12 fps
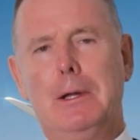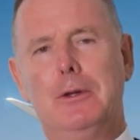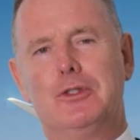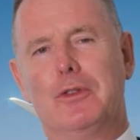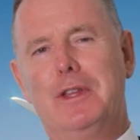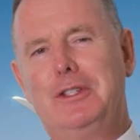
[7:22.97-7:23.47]

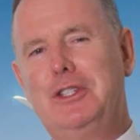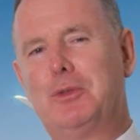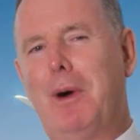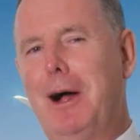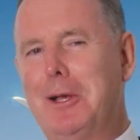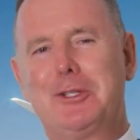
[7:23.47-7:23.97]
So this is
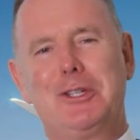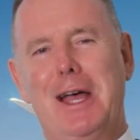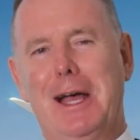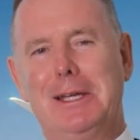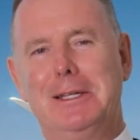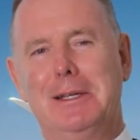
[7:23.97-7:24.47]
why I
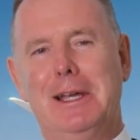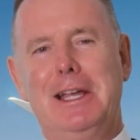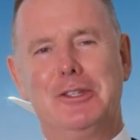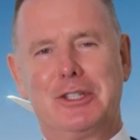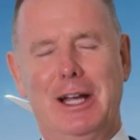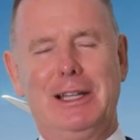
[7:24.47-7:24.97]
say
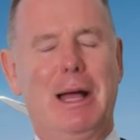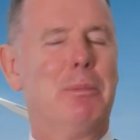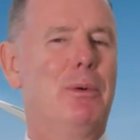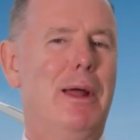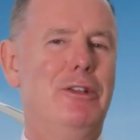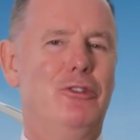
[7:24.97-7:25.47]
it's
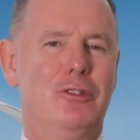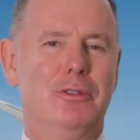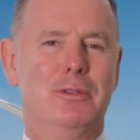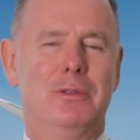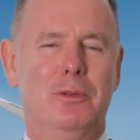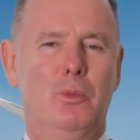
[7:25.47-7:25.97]

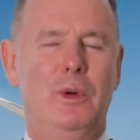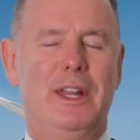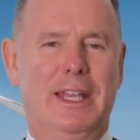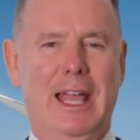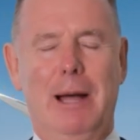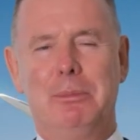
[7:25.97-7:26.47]
collaboration with
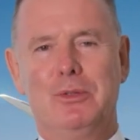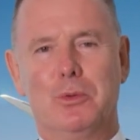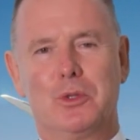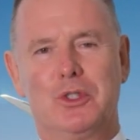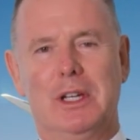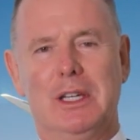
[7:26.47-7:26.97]
a capital
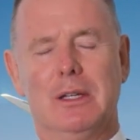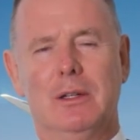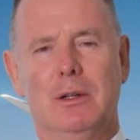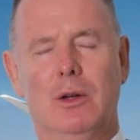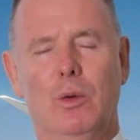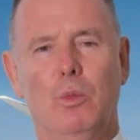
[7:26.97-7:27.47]
C.
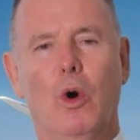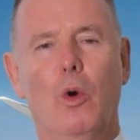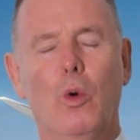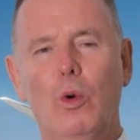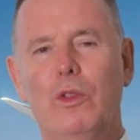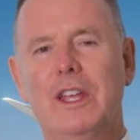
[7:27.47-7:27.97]
We're
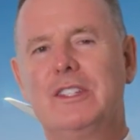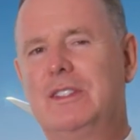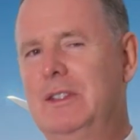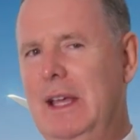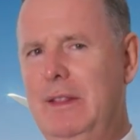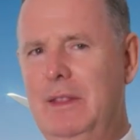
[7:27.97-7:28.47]
all
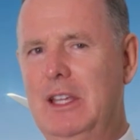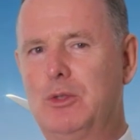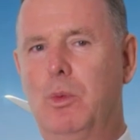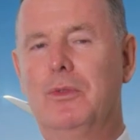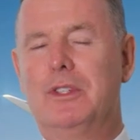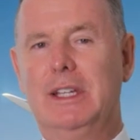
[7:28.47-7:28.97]
this in this
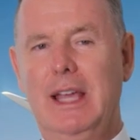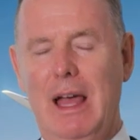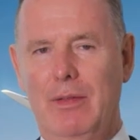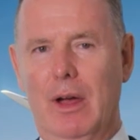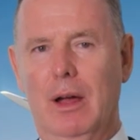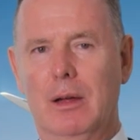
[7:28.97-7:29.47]
one
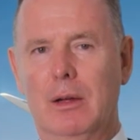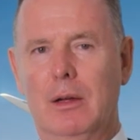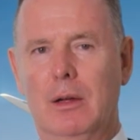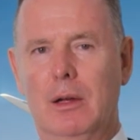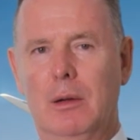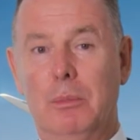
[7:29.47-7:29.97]
together,
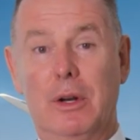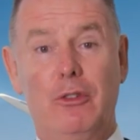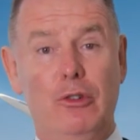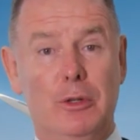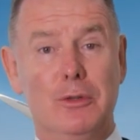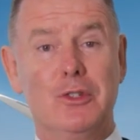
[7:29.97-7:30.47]
but
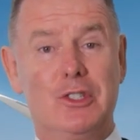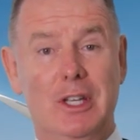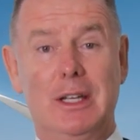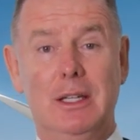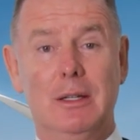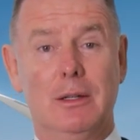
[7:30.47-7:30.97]
as you can
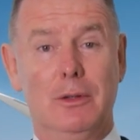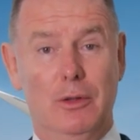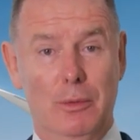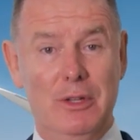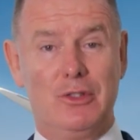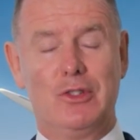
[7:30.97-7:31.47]
see,
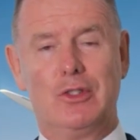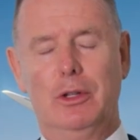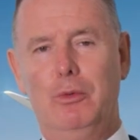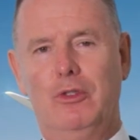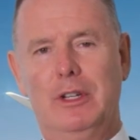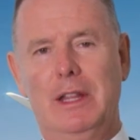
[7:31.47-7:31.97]
there is a
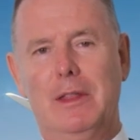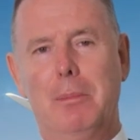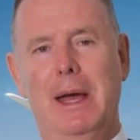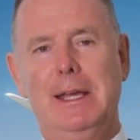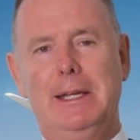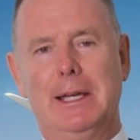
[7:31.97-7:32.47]
solution in the
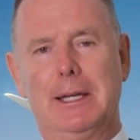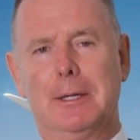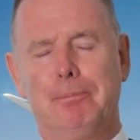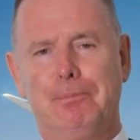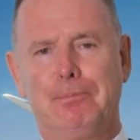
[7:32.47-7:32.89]
making.